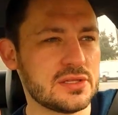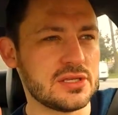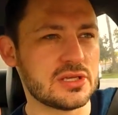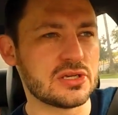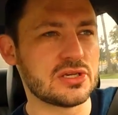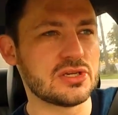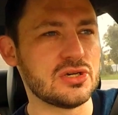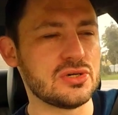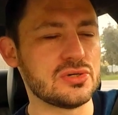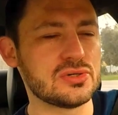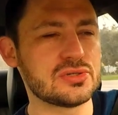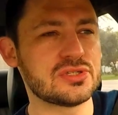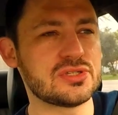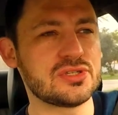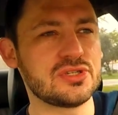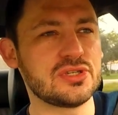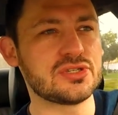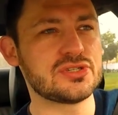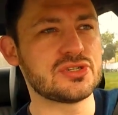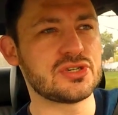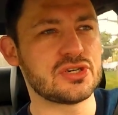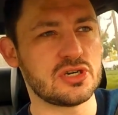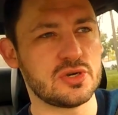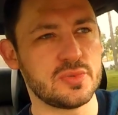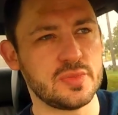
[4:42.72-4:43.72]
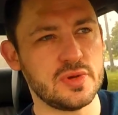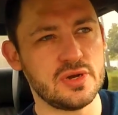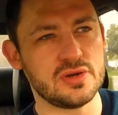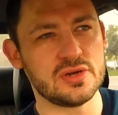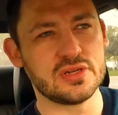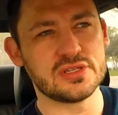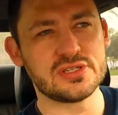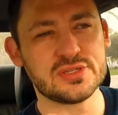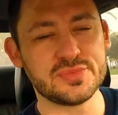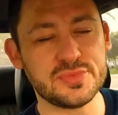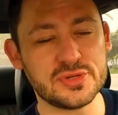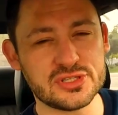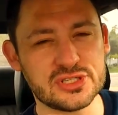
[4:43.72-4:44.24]
that goes to the turbo,
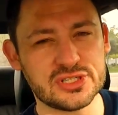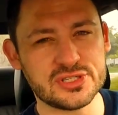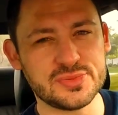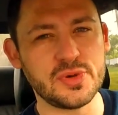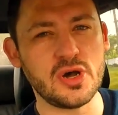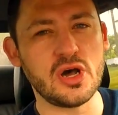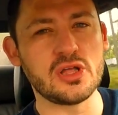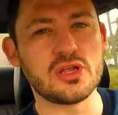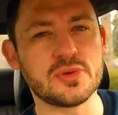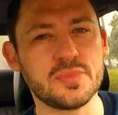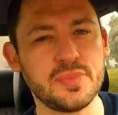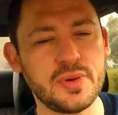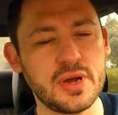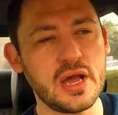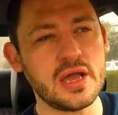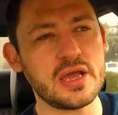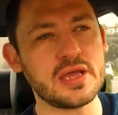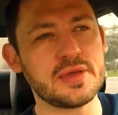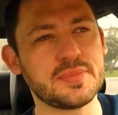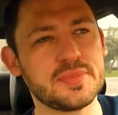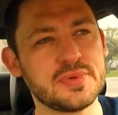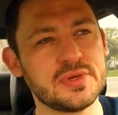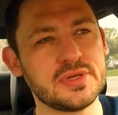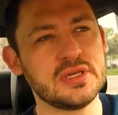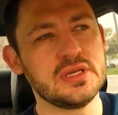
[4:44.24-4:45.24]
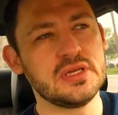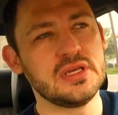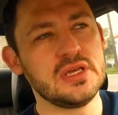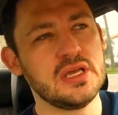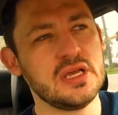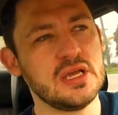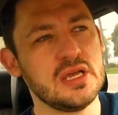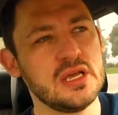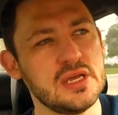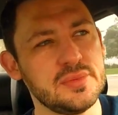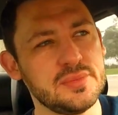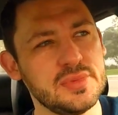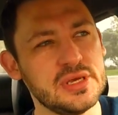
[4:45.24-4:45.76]
and it's a much smaller pipe.
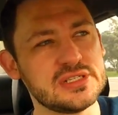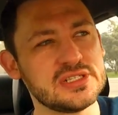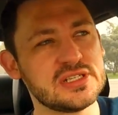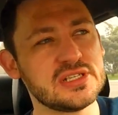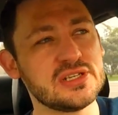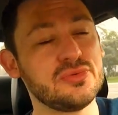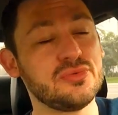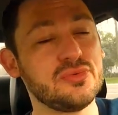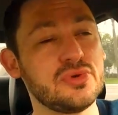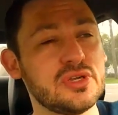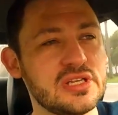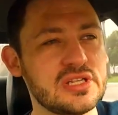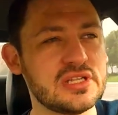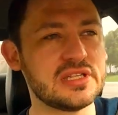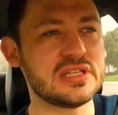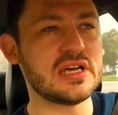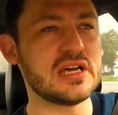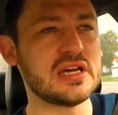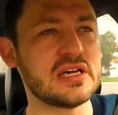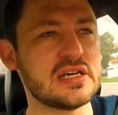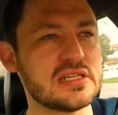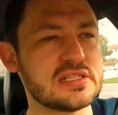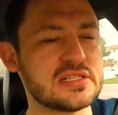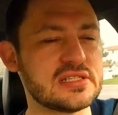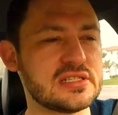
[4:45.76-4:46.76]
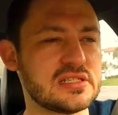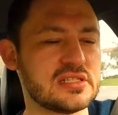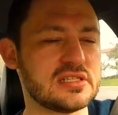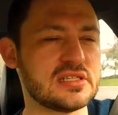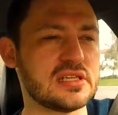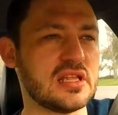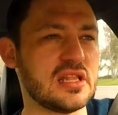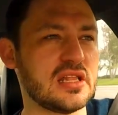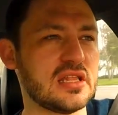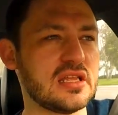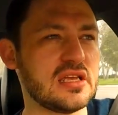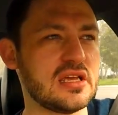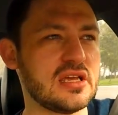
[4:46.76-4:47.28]
And basically what it does is
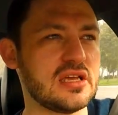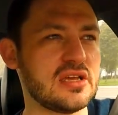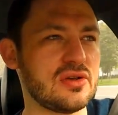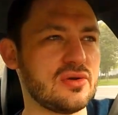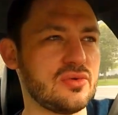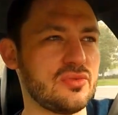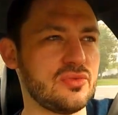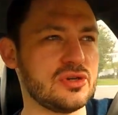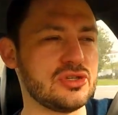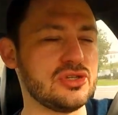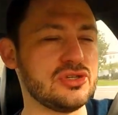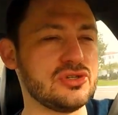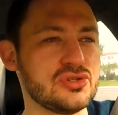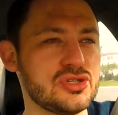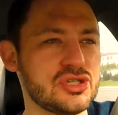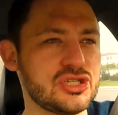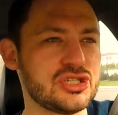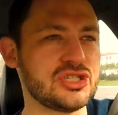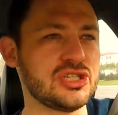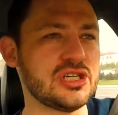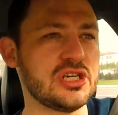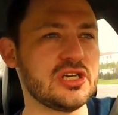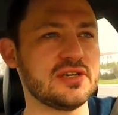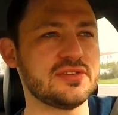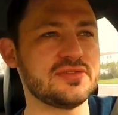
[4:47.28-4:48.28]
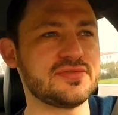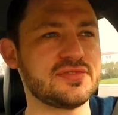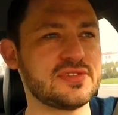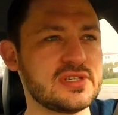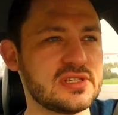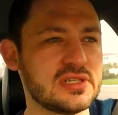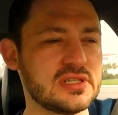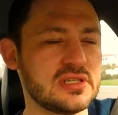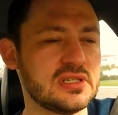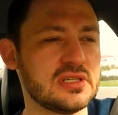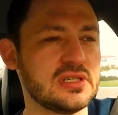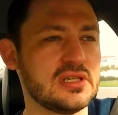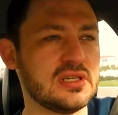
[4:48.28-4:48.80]
when you shift,
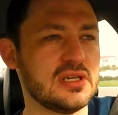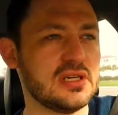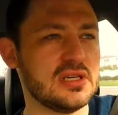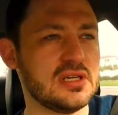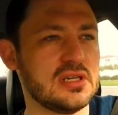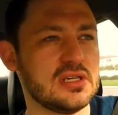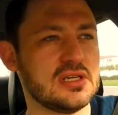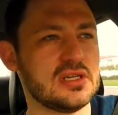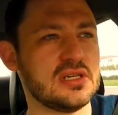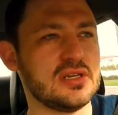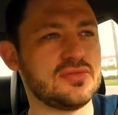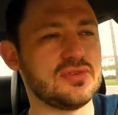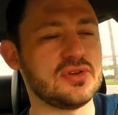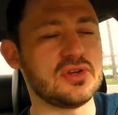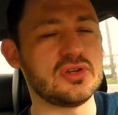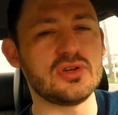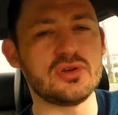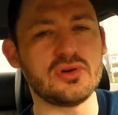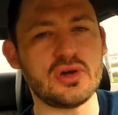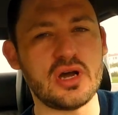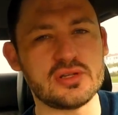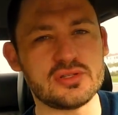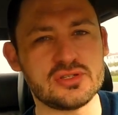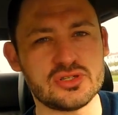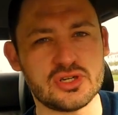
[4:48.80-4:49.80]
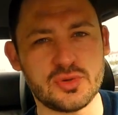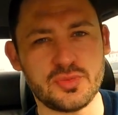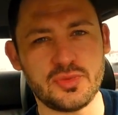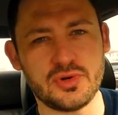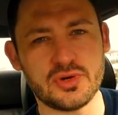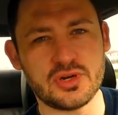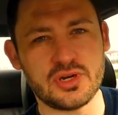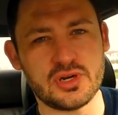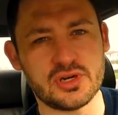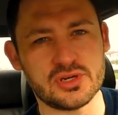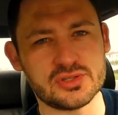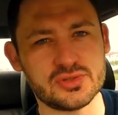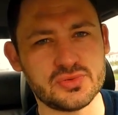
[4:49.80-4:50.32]
if you don't know how
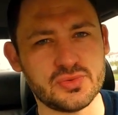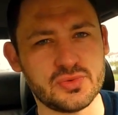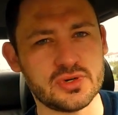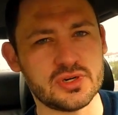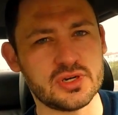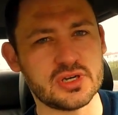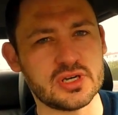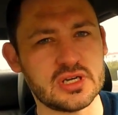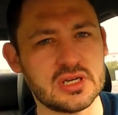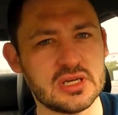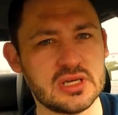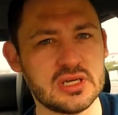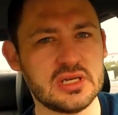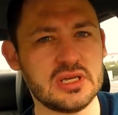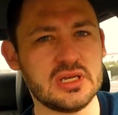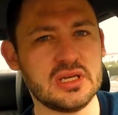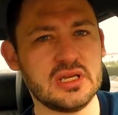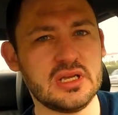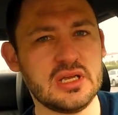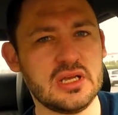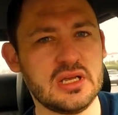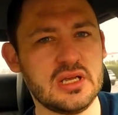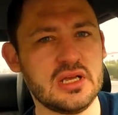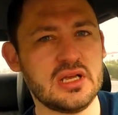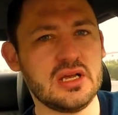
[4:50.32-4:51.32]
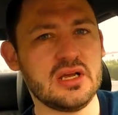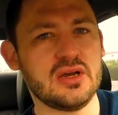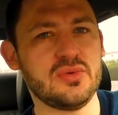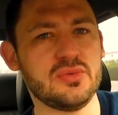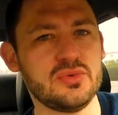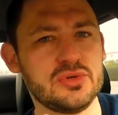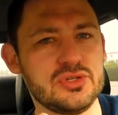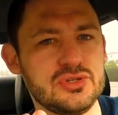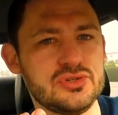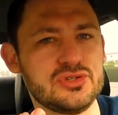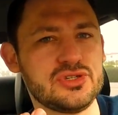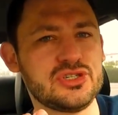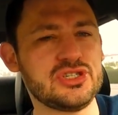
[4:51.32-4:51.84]
turbo cars work,
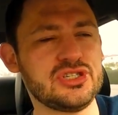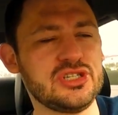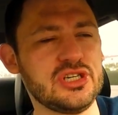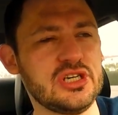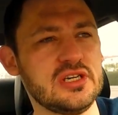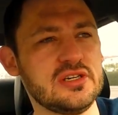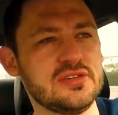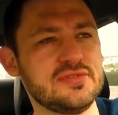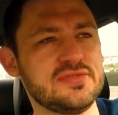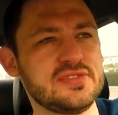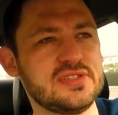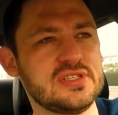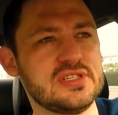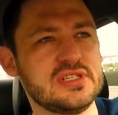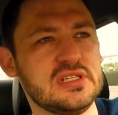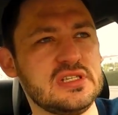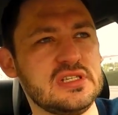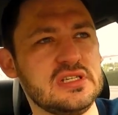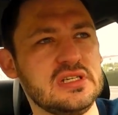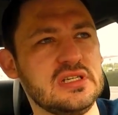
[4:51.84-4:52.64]
when you shift,